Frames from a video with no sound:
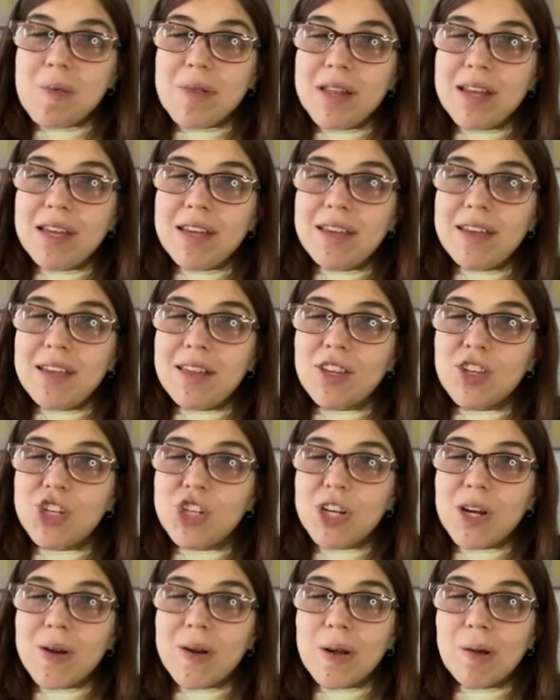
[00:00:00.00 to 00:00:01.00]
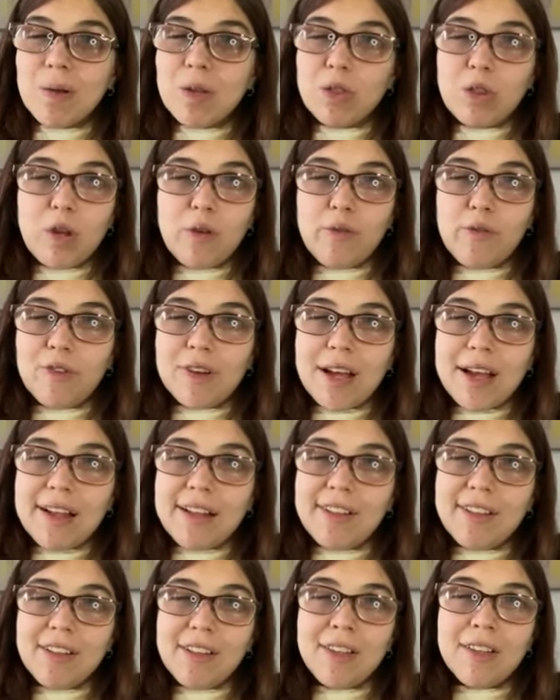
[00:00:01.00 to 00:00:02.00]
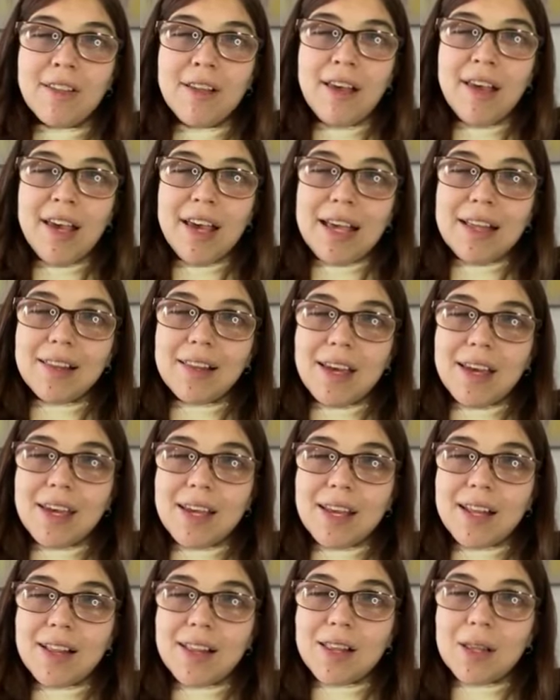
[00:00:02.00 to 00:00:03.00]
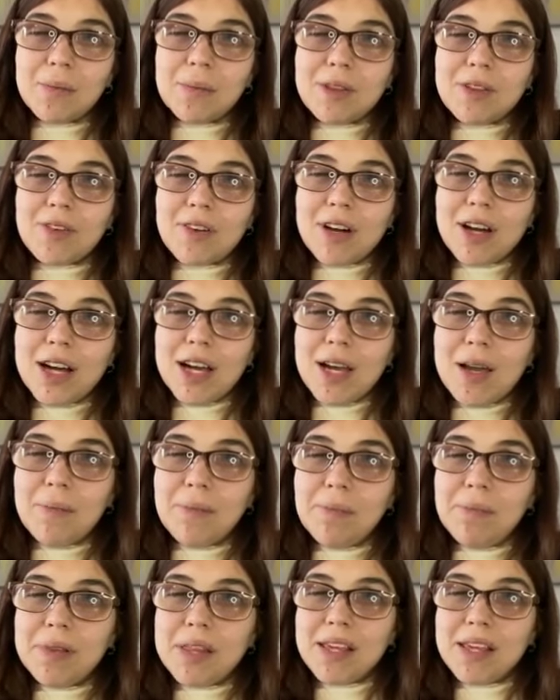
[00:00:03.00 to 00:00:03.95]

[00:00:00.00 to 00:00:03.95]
Please share it with your friends and like and subscribe.